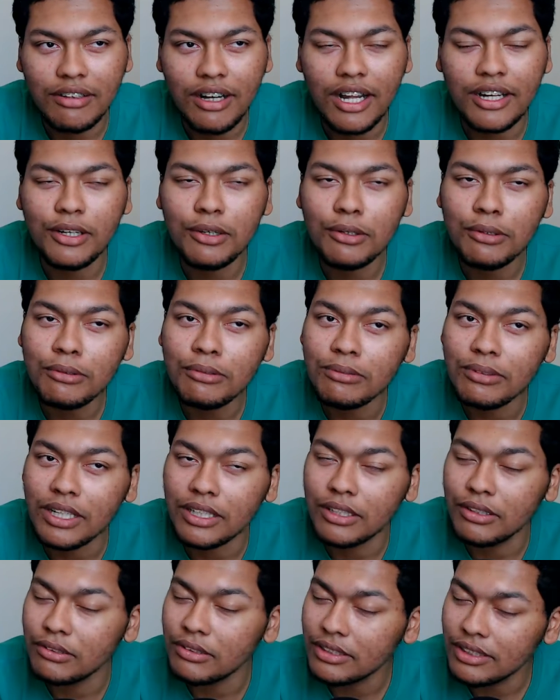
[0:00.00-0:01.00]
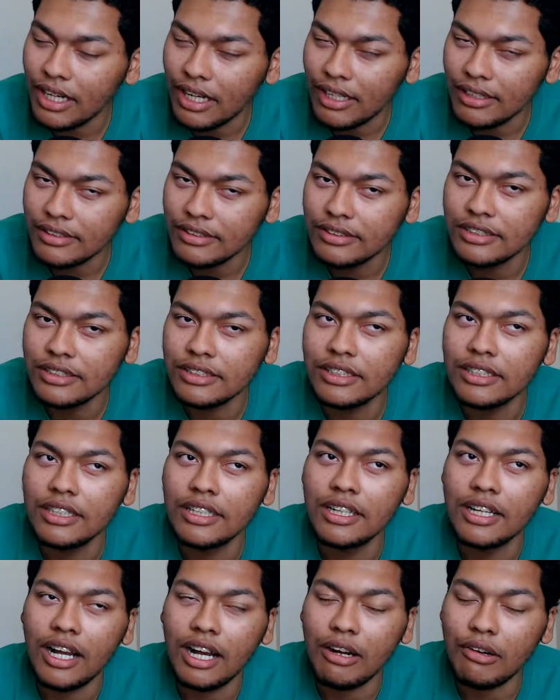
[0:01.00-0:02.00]
I know when I go to college,
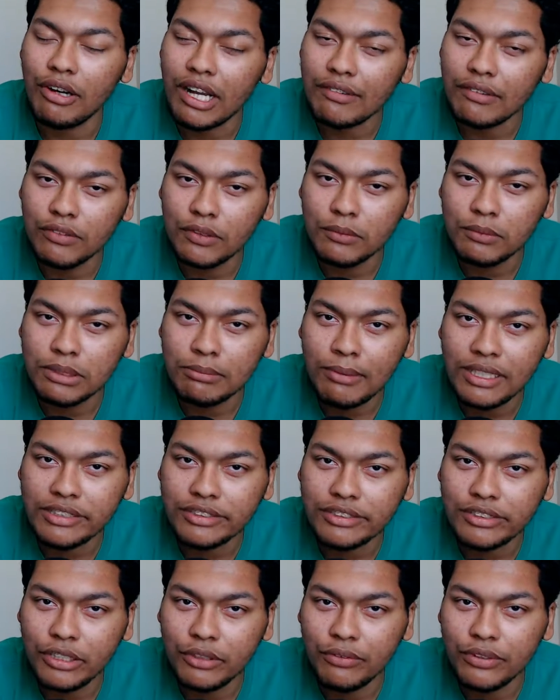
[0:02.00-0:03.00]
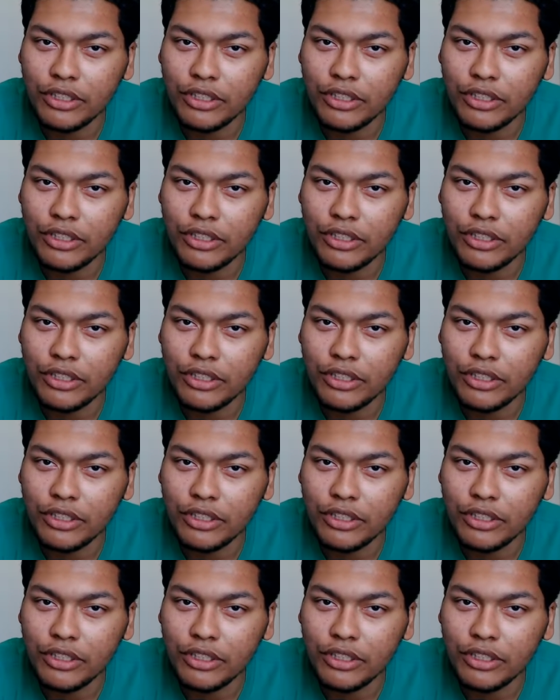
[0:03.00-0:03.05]
I'll have a room to myself,